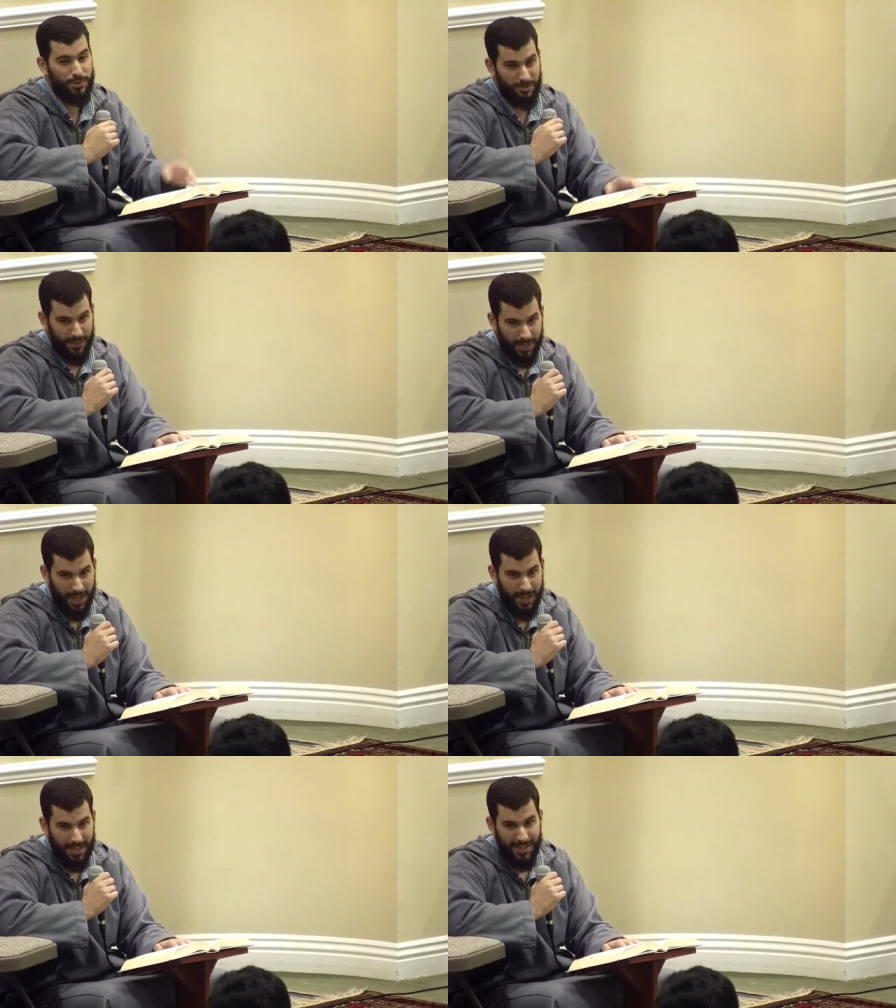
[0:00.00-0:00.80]
rules
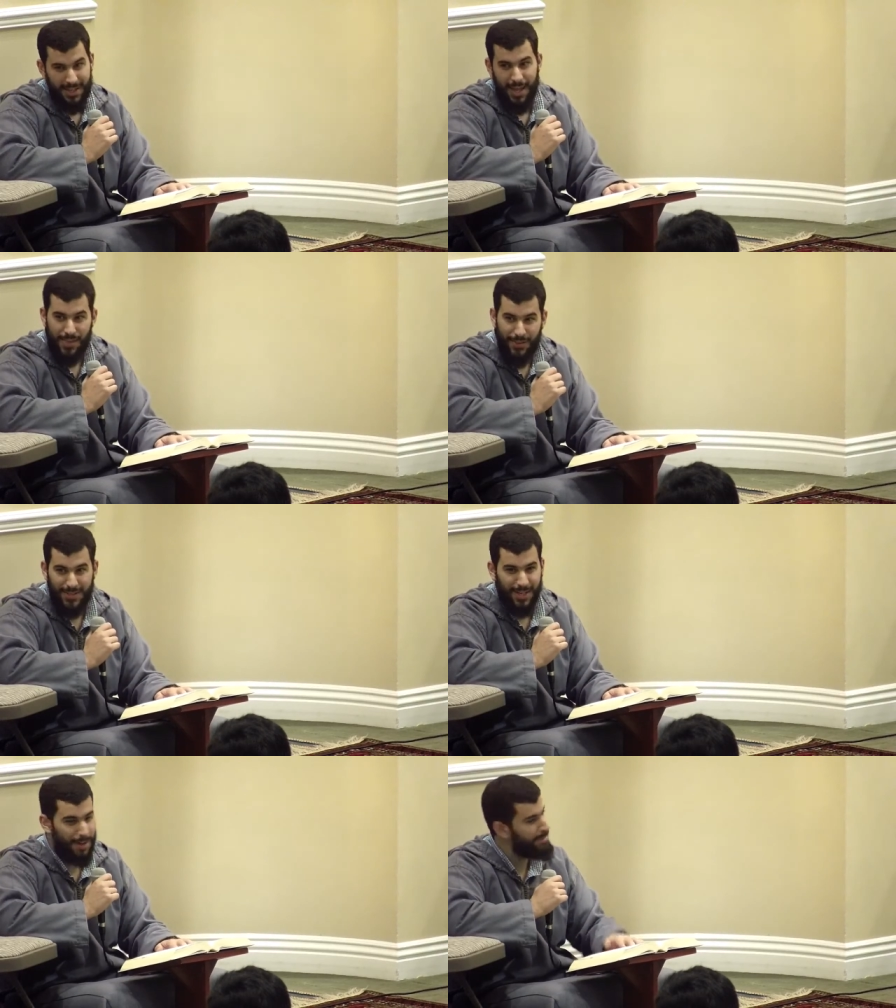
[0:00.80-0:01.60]
of Allah
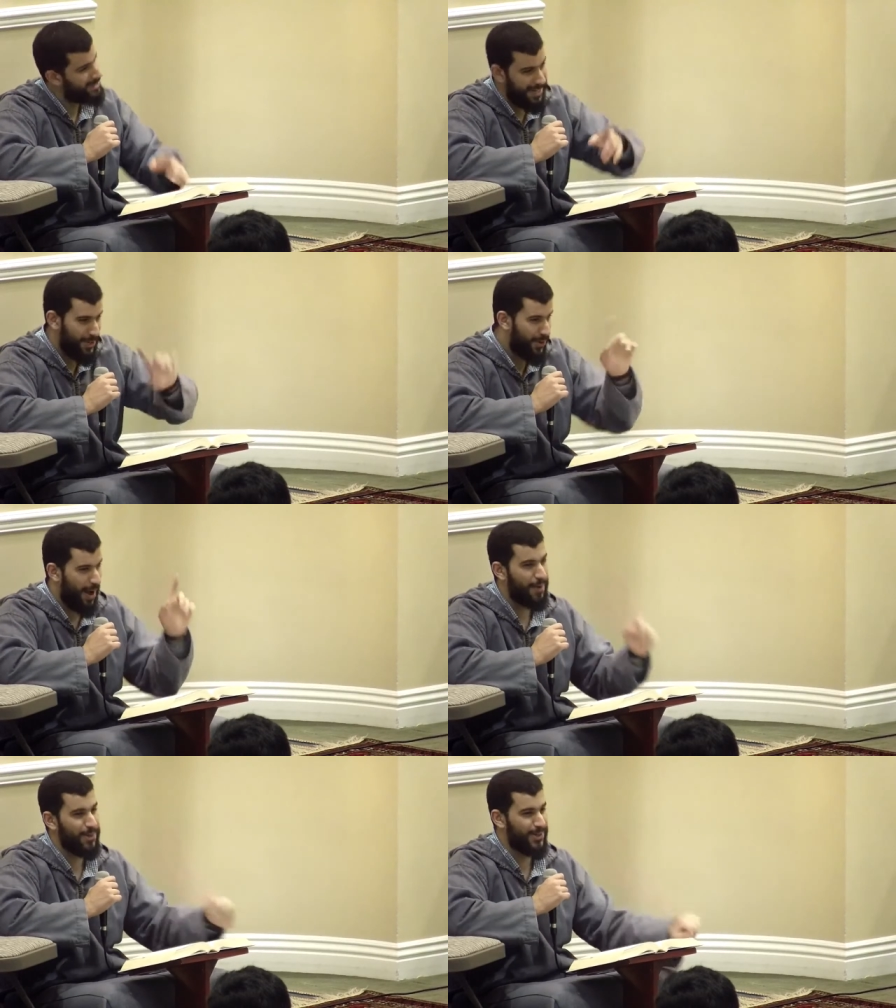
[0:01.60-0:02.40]
and then to come and
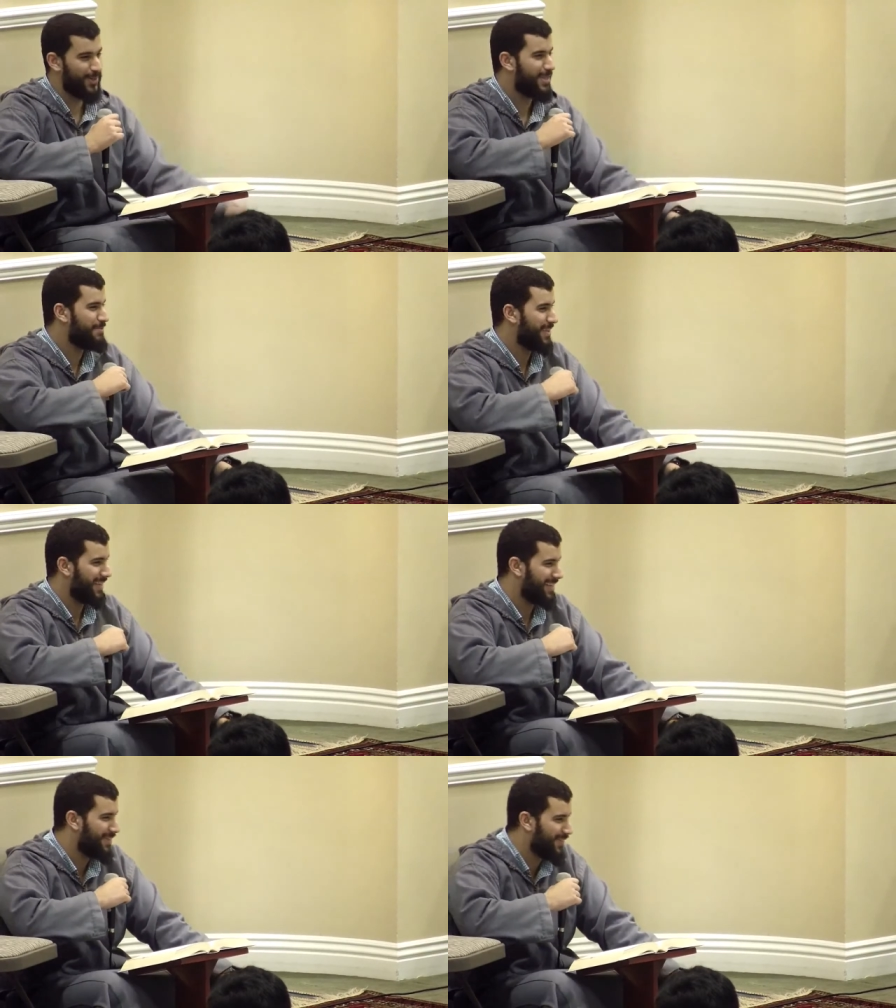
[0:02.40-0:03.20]
say, No, I would do
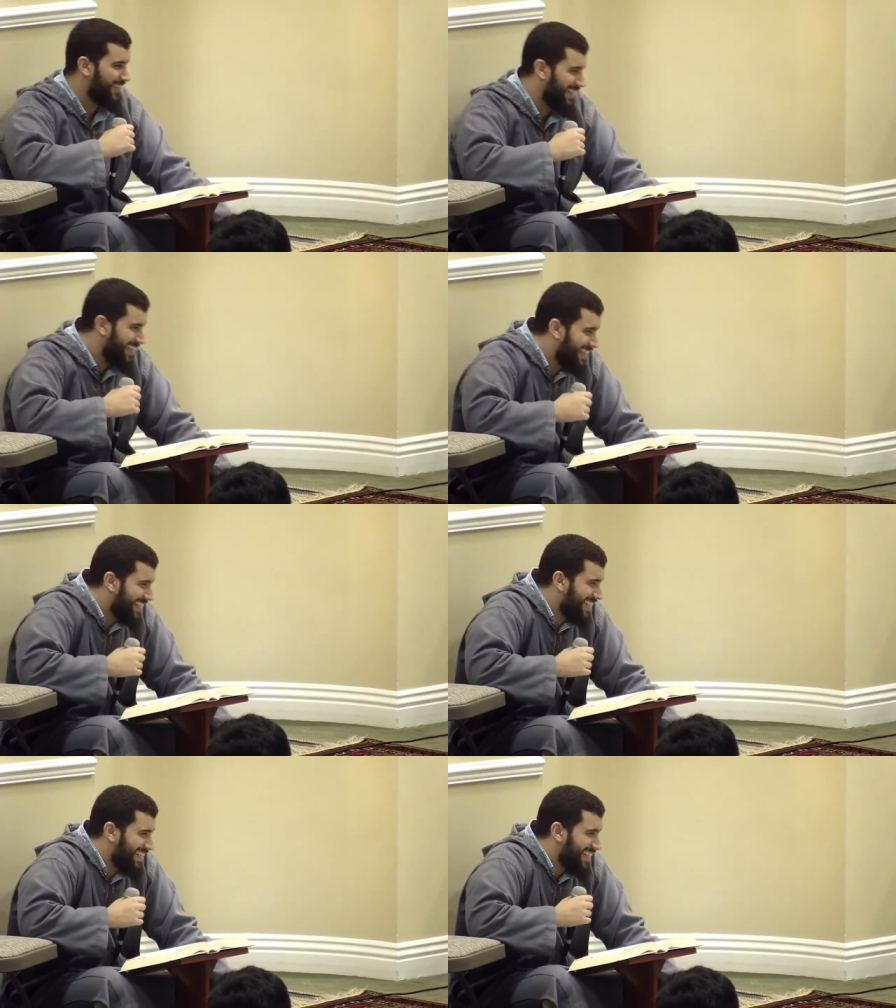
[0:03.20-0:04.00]
something differently.